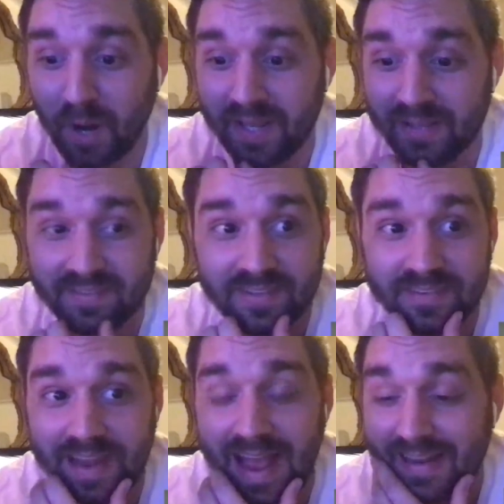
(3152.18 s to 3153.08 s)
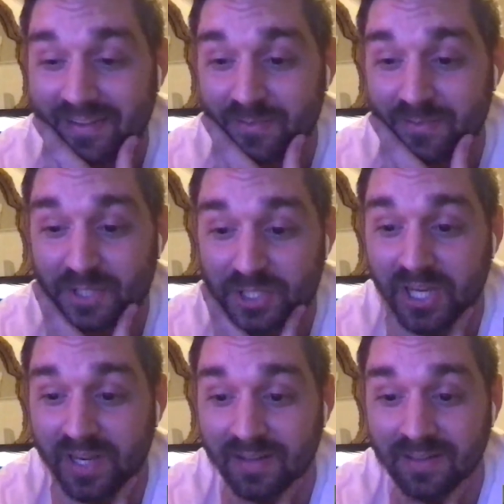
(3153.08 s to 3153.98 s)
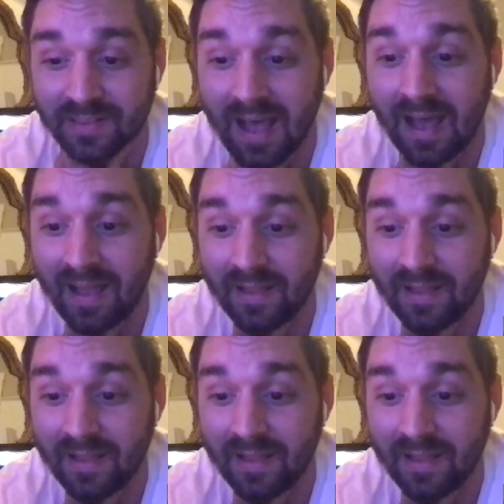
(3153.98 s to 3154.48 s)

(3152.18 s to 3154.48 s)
in Cincinnati has been shitting a lot.